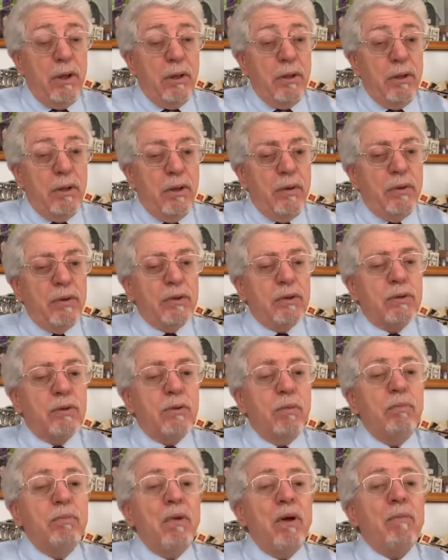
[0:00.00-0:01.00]
There is
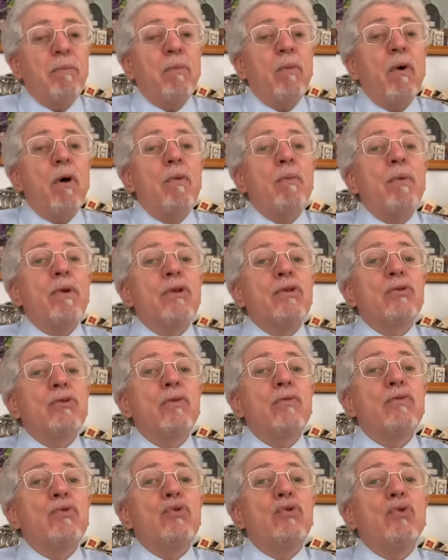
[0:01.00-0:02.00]
moments
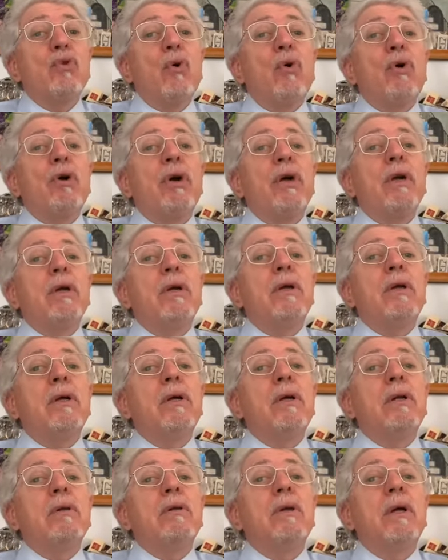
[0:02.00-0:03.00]
of joy in
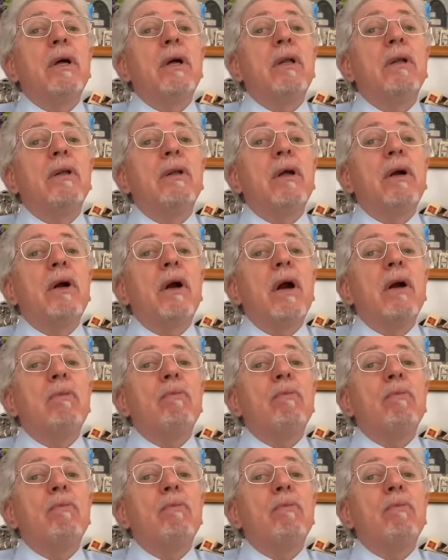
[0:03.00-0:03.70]
it, and there are